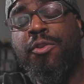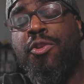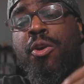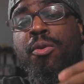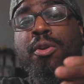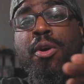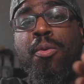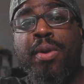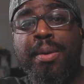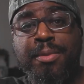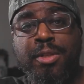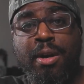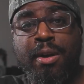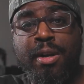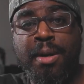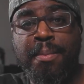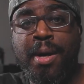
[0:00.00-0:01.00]
you don't know what I'm
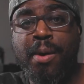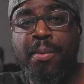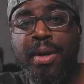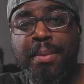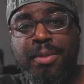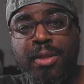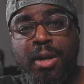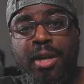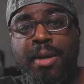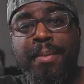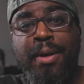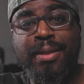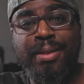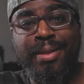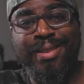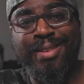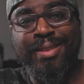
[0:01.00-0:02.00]
talking about when I'm talking
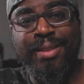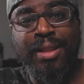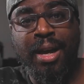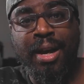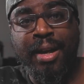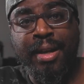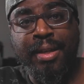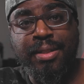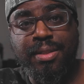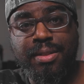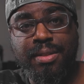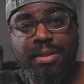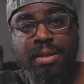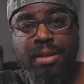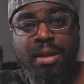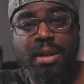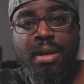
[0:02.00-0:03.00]
about leading lines,
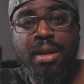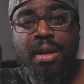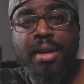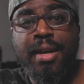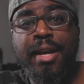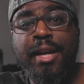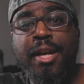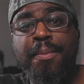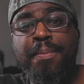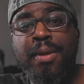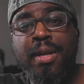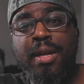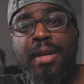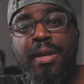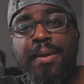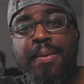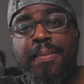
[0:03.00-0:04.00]
it could
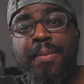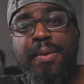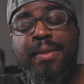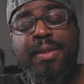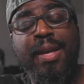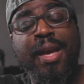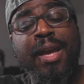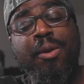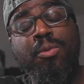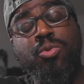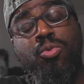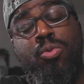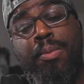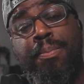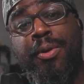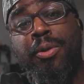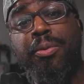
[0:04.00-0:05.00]
be the angles
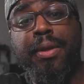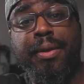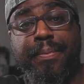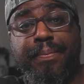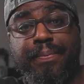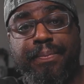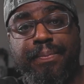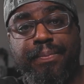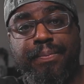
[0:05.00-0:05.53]
on a building,